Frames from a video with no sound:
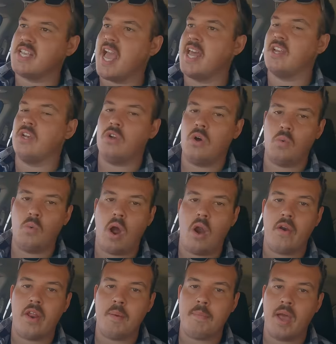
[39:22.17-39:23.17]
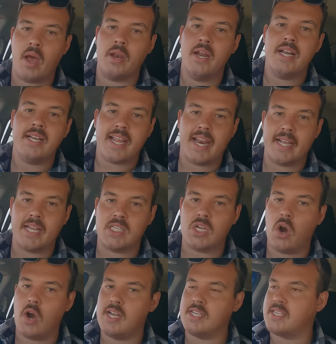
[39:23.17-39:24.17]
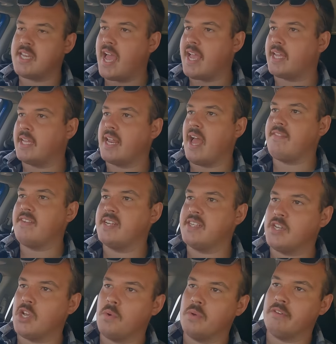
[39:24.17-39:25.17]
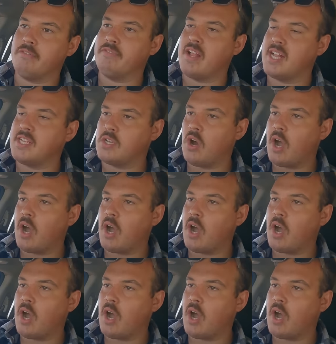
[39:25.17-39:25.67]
sand and not worry about getting a tyre stake and having to deal with a flat